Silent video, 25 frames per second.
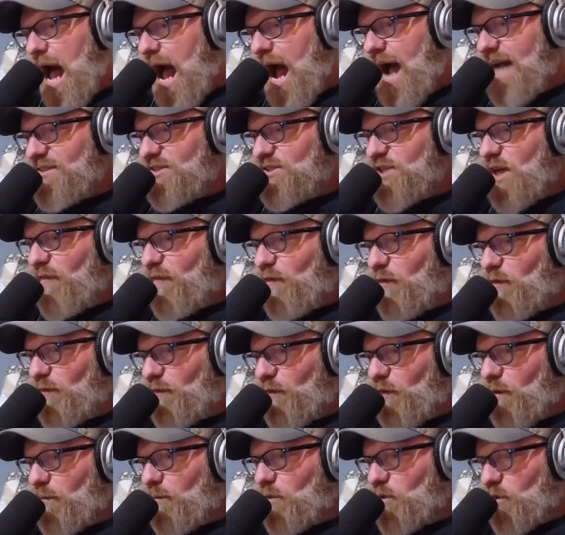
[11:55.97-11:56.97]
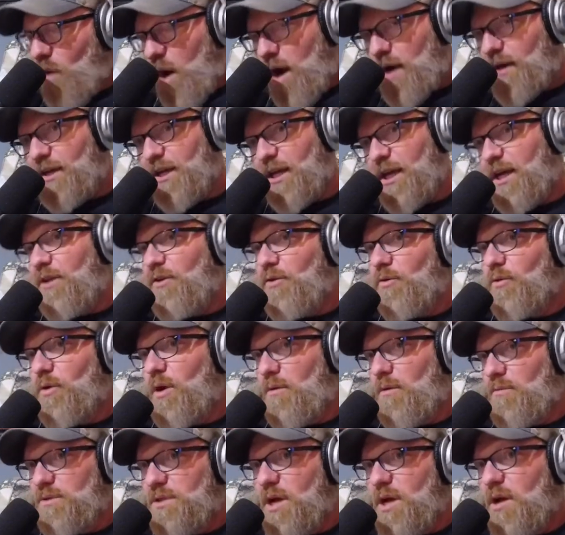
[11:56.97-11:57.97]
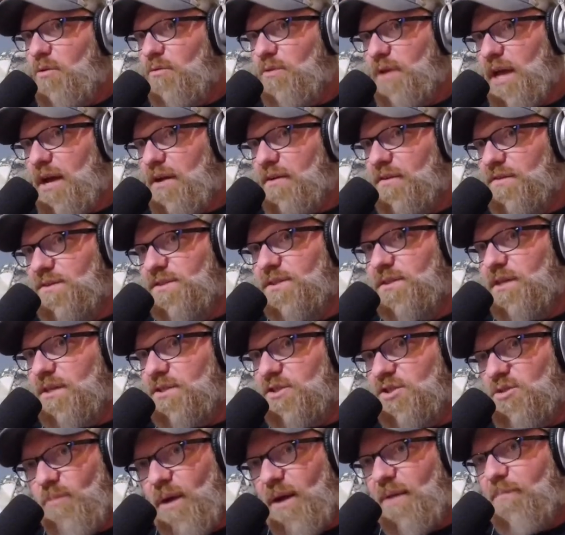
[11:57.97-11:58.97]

I suffered from chronic ingrown toenails, so my